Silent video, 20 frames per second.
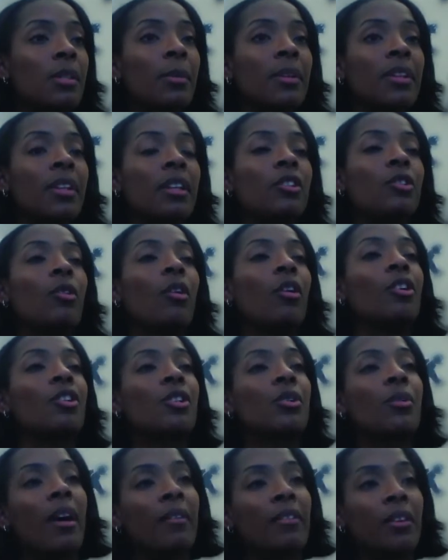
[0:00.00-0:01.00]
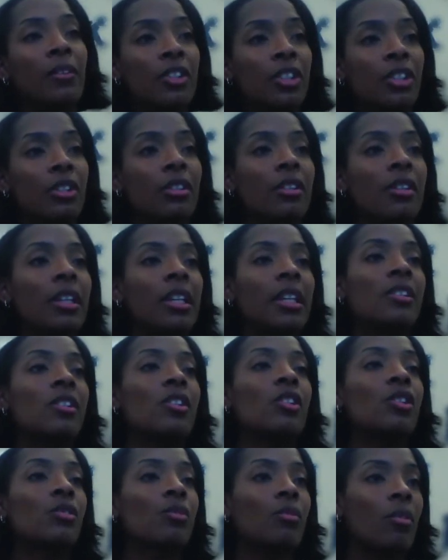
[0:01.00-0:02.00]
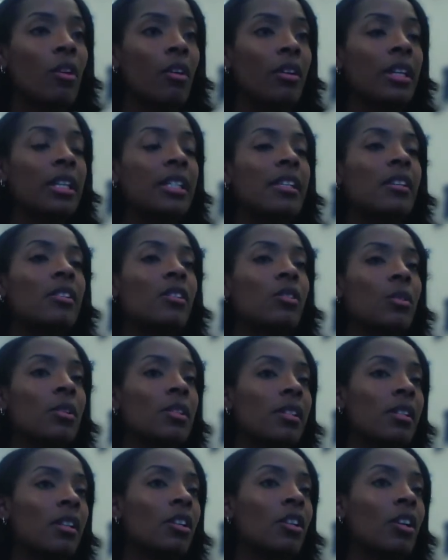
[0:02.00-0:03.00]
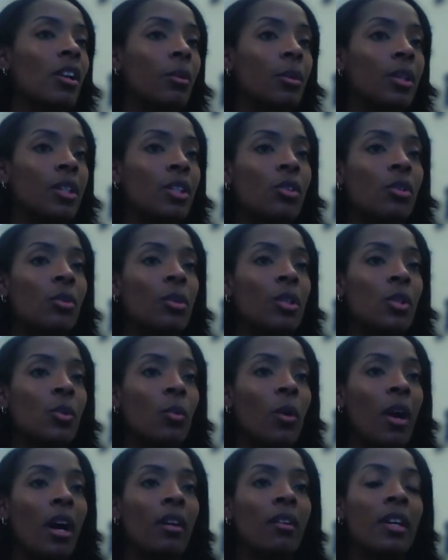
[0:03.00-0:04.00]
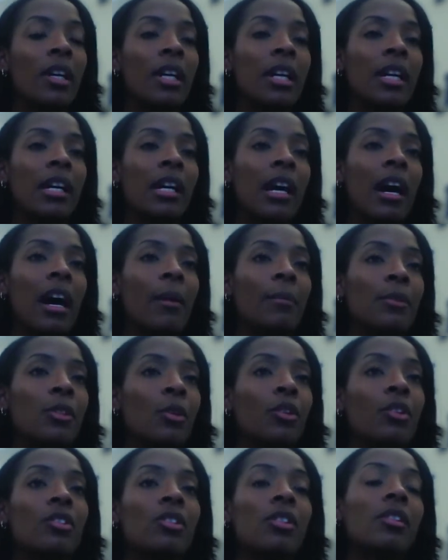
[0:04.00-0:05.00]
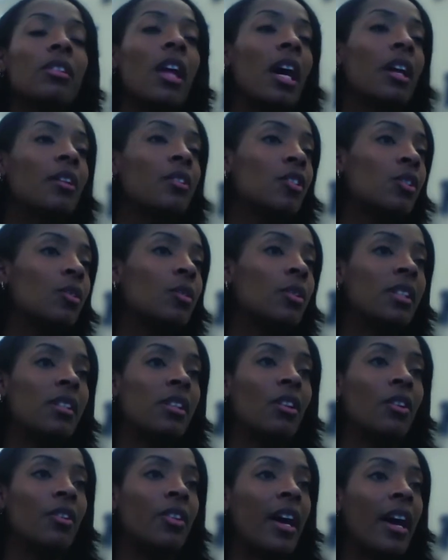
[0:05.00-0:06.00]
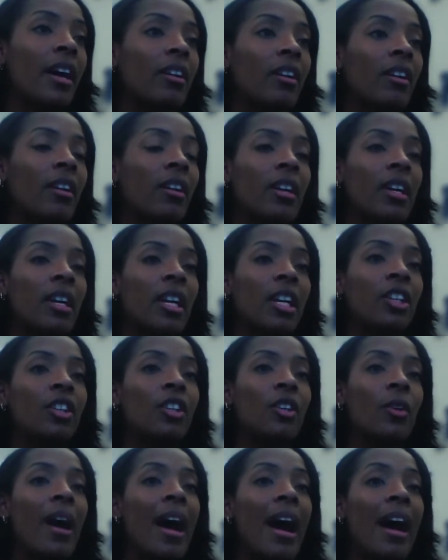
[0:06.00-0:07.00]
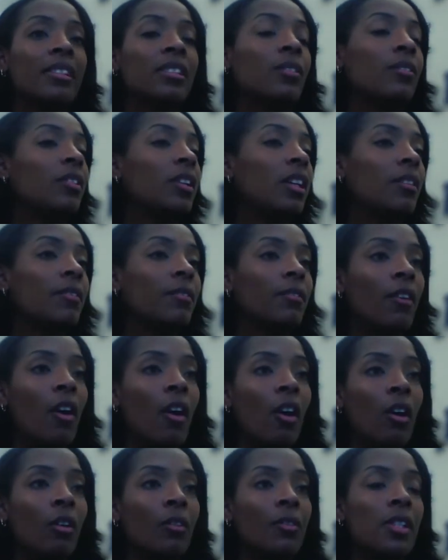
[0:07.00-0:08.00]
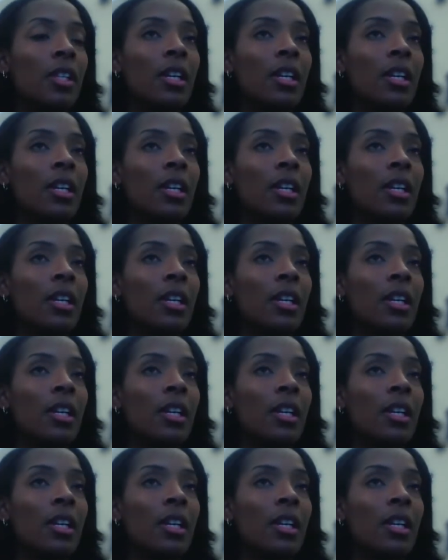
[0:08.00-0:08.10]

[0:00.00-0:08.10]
then you also have the fraternities and sororities that students can go into as well. So there's a lot of students here that are actively involved.